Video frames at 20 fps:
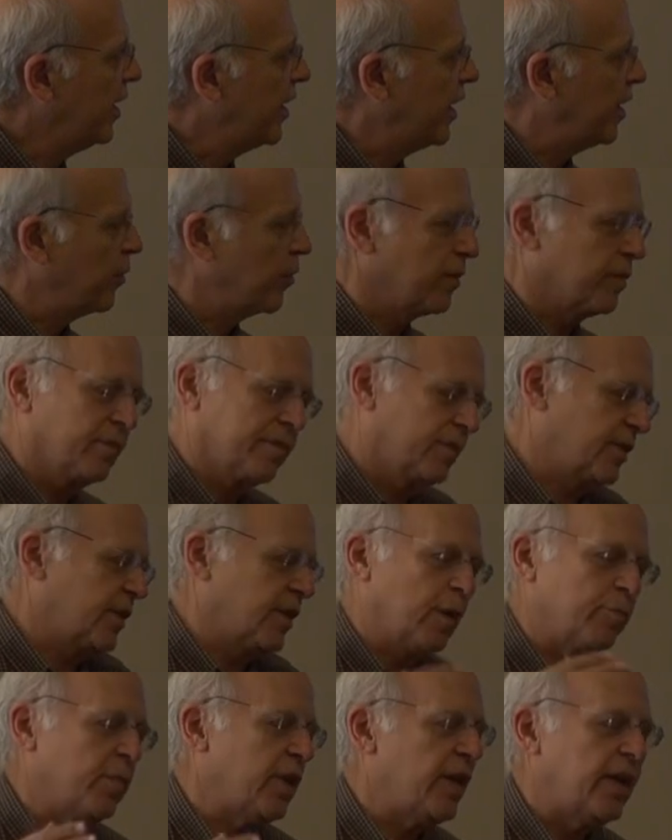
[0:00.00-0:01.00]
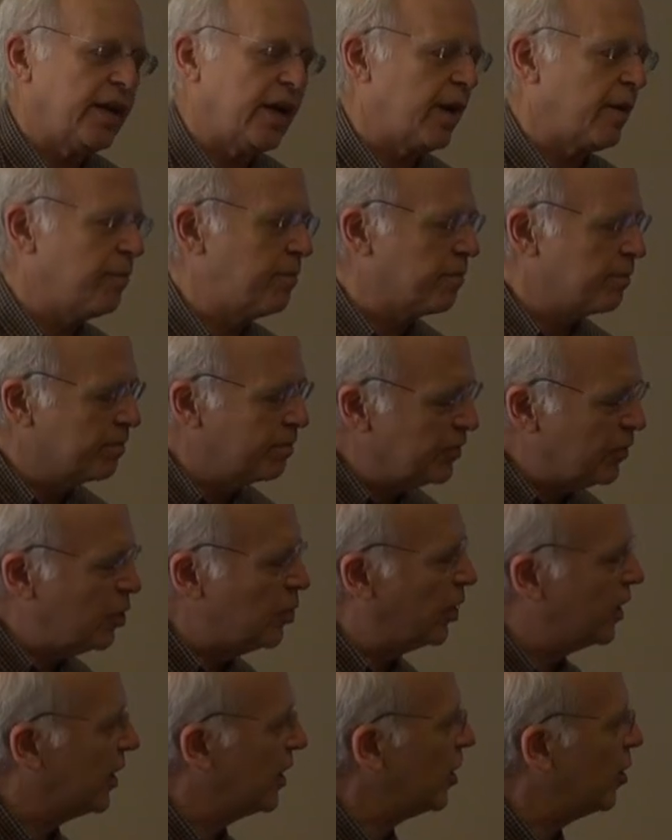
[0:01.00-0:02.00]
and somebody I
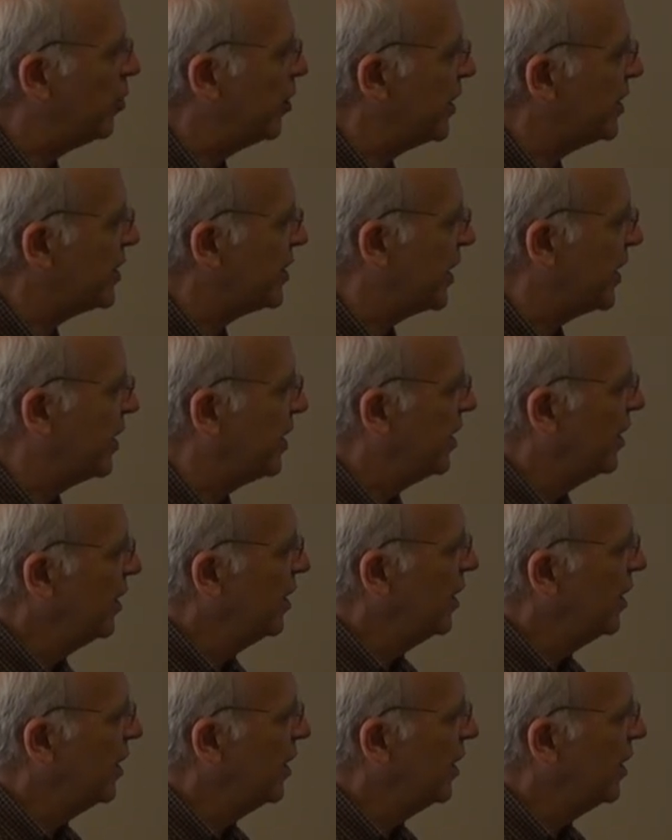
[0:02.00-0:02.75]
knew a little bit said,